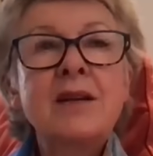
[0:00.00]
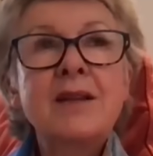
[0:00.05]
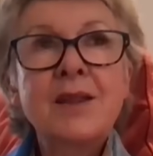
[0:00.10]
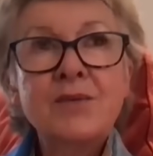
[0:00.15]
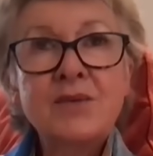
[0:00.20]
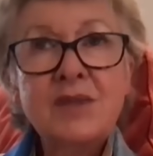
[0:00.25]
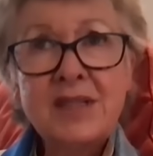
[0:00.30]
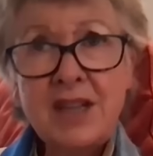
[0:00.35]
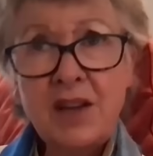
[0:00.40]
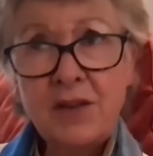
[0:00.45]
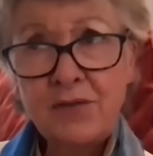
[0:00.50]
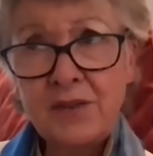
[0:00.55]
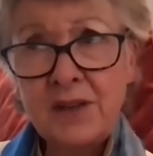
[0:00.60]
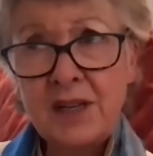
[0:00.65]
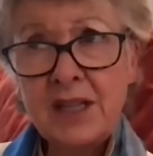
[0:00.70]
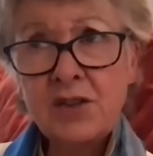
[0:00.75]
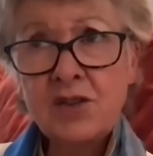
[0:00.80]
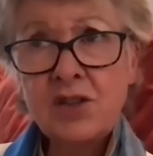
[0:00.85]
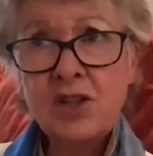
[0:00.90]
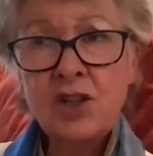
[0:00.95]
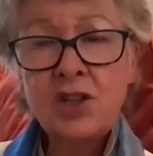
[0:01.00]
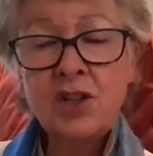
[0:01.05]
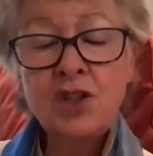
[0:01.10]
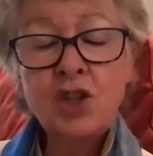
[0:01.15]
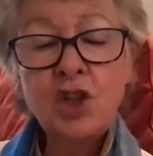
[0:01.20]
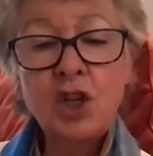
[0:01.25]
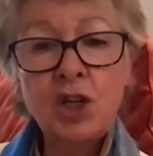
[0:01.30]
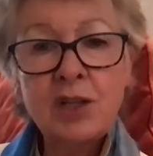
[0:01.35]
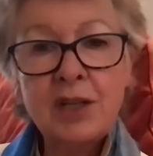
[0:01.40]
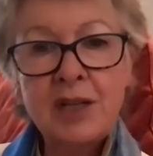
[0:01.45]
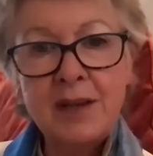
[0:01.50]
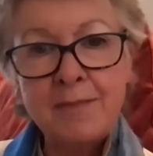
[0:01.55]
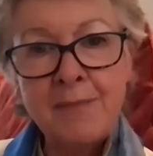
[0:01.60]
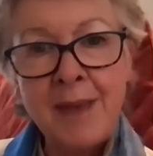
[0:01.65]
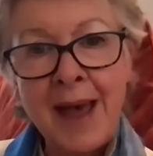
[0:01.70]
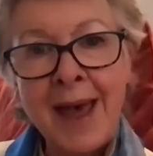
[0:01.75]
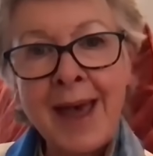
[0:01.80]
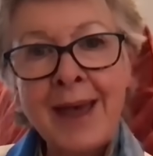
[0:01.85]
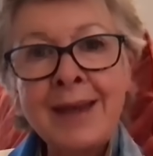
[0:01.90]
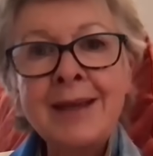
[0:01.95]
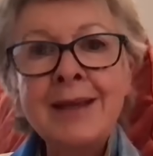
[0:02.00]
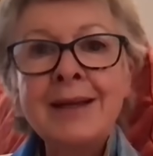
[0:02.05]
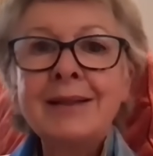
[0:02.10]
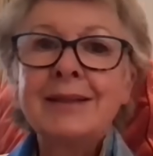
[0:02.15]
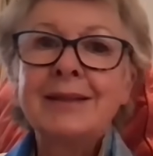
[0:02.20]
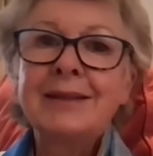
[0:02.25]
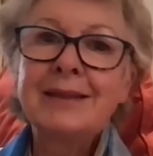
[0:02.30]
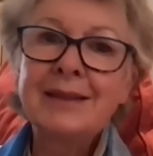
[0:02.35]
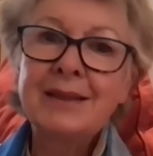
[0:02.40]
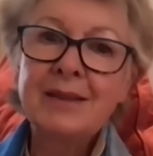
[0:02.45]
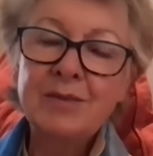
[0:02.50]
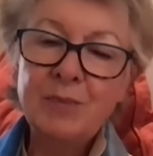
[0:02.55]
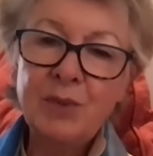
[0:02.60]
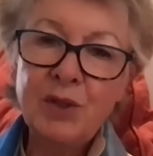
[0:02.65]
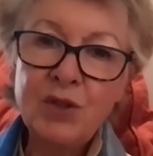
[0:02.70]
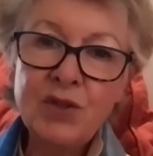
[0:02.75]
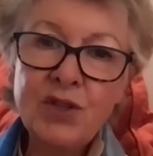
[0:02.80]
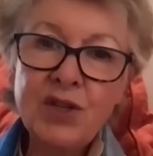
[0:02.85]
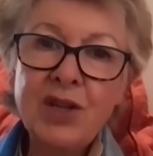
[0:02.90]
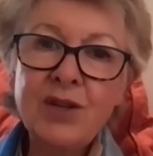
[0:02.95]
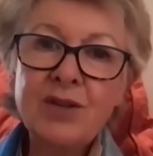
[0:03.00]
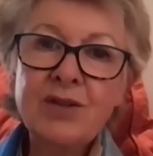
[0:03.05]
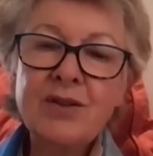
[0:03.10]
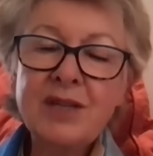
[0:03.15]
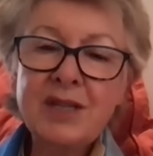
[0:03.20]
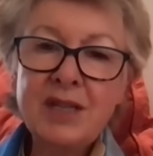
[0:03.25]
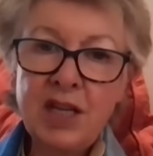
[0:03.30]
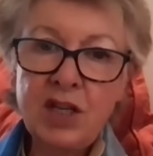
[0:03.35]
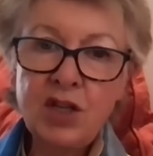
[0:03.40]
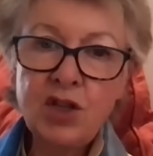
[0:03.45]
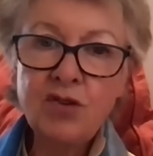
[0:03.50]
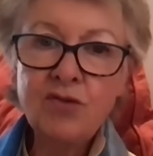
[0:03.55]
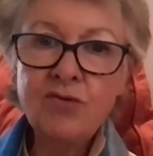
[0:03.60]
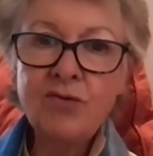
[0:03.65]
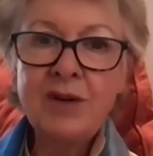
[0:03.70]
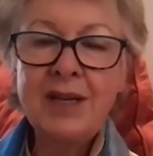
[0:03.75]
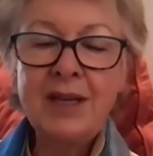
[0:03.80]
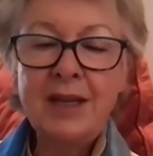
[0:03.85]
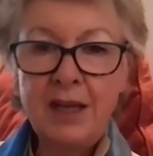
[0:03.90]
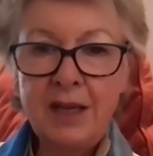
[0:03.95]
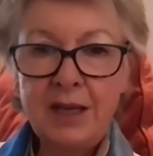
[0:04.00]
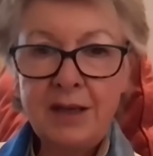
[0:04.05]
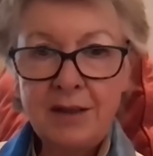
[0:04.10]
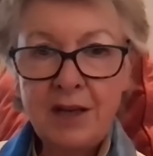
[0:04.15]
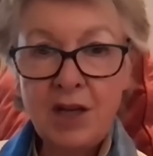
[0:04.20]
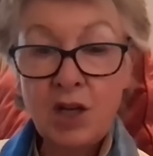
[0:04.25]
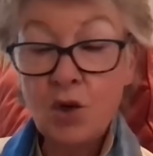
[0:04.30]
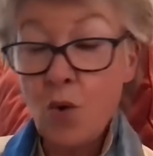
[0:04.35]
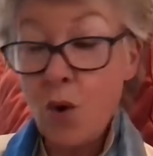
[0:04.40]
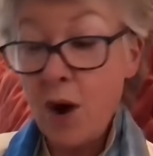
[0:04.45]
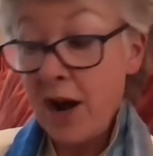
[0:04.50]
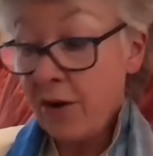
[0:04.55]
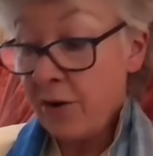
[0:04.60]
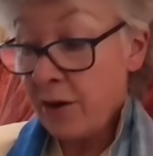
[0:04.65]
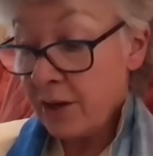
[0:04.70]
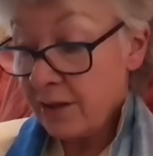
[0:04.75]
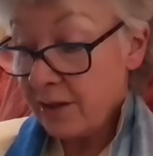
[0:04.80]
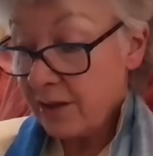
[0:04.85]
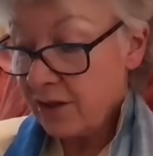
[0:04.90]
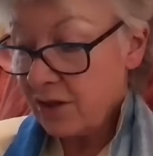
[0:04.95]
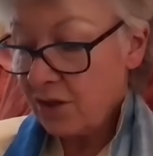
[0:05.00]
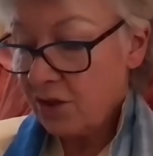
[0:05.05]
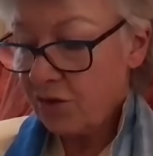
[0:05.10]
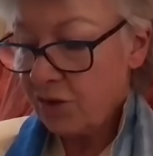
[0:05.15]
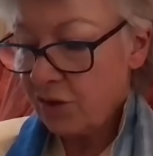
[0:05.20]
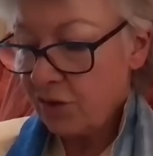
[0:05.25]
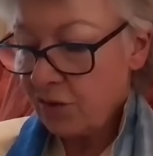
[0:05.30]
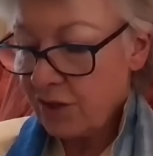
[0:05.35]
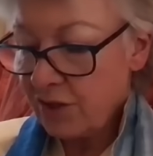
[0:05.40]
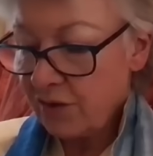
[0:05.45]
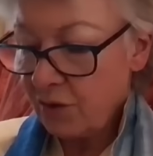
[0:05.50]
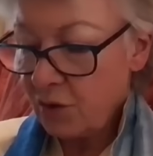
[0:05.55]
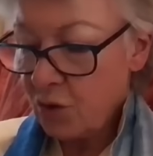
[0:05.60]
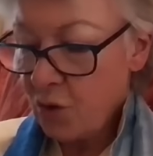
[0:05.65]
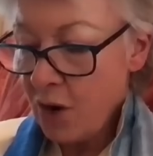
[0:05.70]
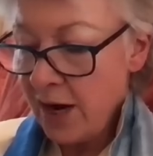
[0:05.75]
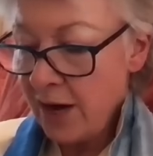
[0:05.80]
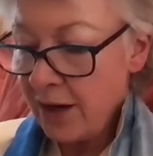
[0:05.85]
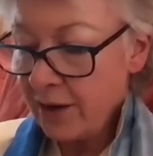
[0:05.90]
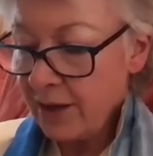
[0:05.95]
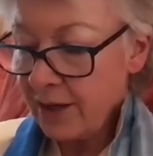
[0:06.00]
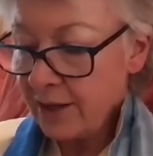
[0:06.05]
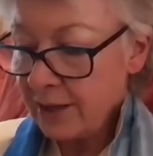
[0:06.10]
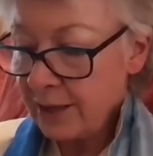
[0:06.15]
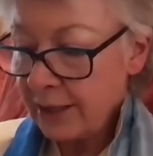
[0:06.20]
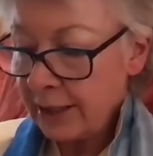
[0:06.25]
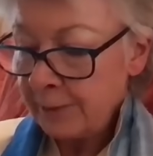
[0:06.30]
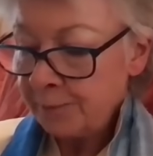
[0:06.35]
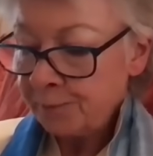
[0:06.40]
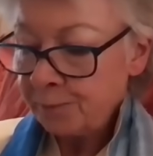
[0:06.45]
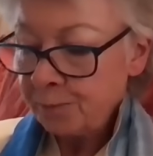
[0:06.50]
There was definitely a surge early May, Pluto stationary in Aquarius, 2 degrees of Aquarius.